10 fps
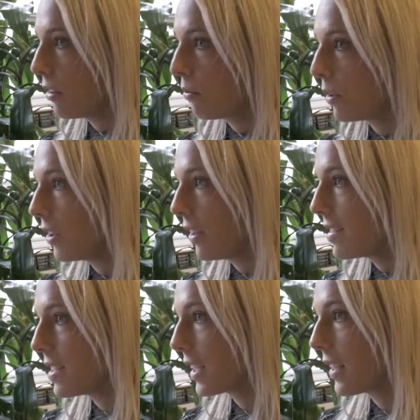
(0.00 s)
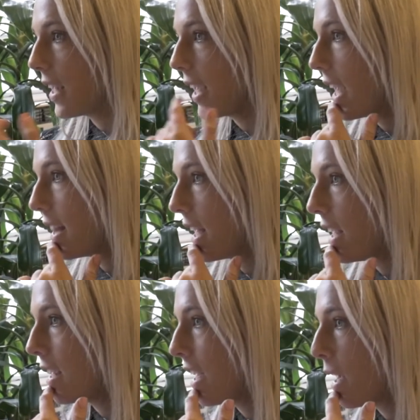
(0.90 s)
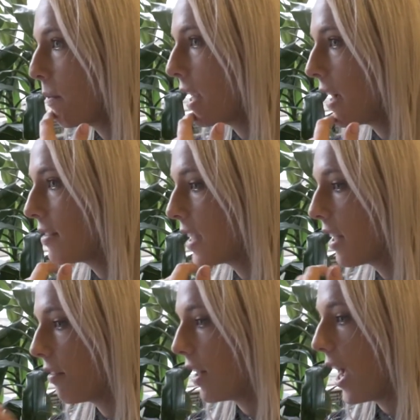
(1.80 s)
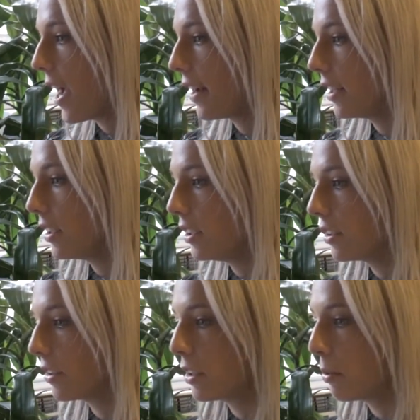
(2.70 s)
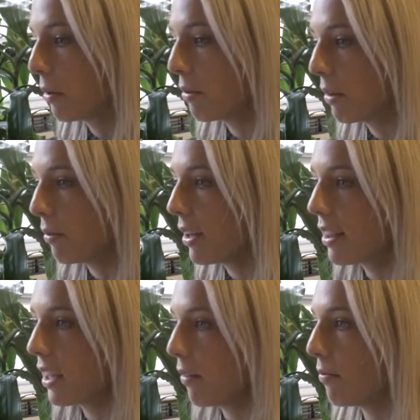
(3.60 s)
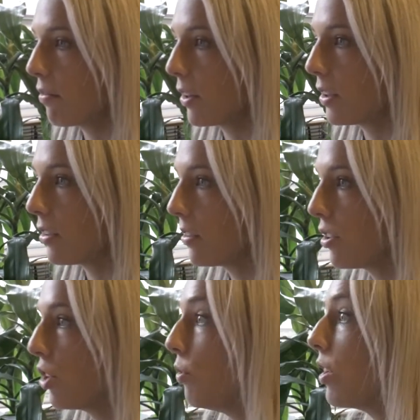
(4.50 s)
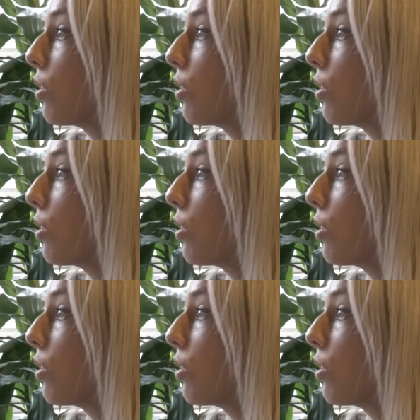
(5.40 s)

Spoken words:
Realistically, and then I mean outside of that you're only probably with him for 2 to